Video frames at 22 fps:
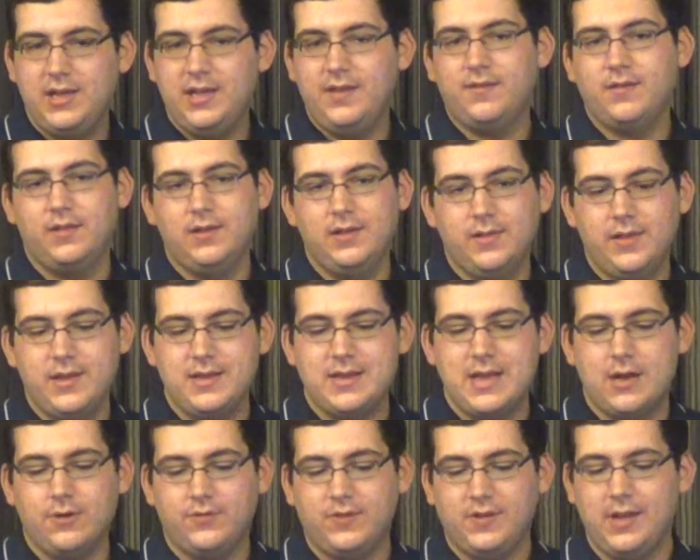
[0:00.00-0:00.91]
easily
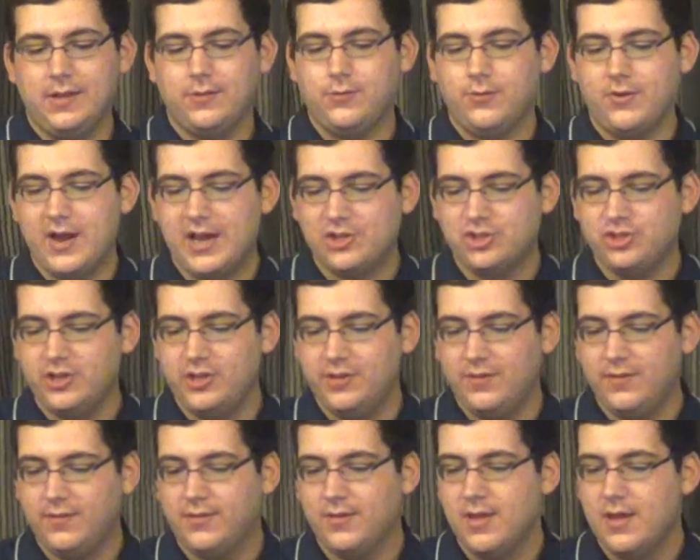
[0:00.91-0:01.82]
link out to get
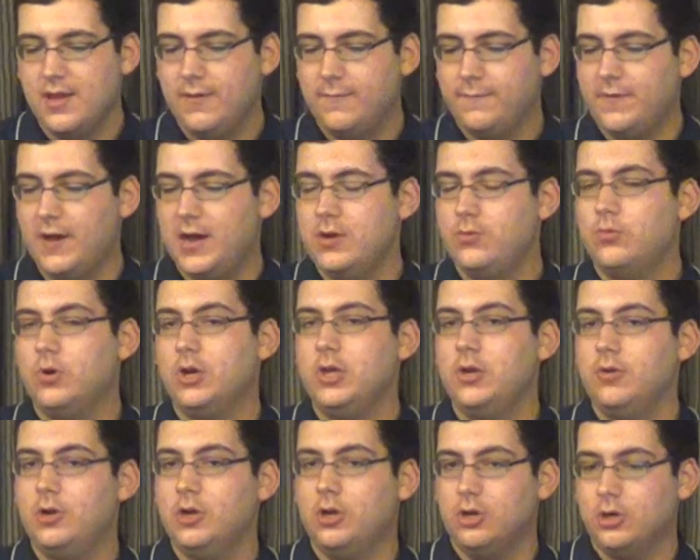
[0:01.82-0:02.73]
directions, find where
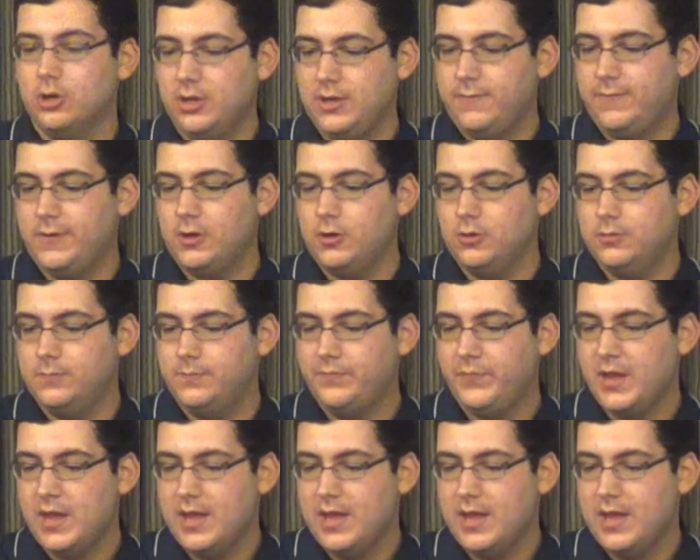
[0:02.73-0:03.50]
you can early vote,